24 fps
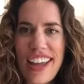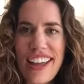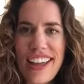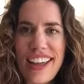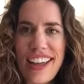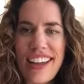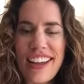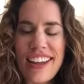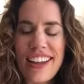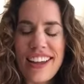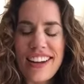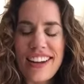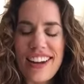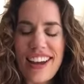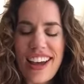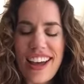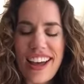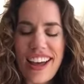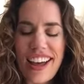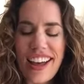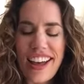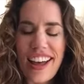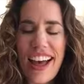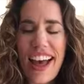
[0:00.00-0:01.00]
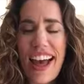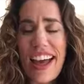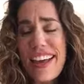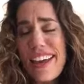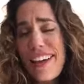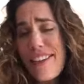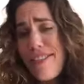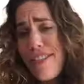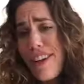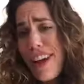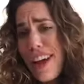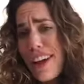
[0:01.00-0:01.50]
and I
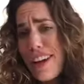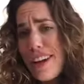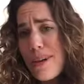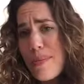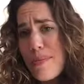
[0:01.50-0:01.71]
have had